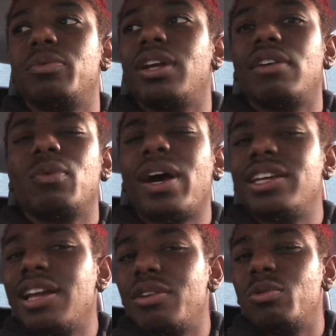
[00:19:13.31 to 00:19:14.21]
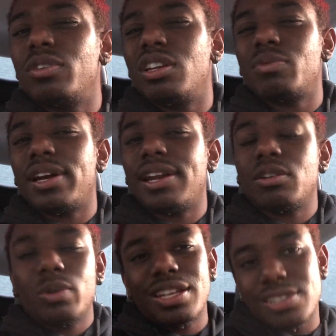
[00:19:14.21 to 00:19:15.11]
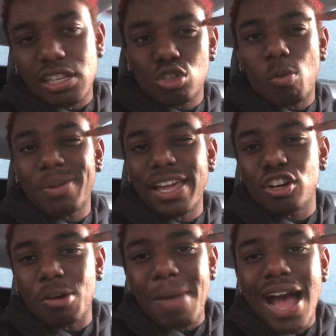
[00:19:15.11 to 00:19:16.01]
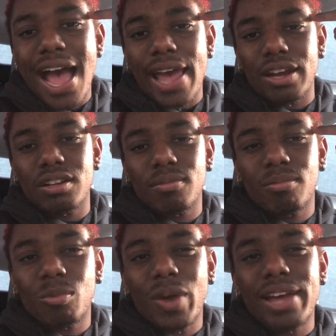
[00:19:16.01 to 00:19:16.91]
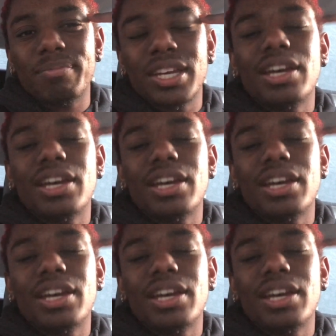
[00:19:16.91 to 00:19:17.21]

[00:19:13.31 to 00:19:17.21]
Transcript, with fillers: Whatever, why he not doing this? Why he not doing this? That's gonna play in her mind, right?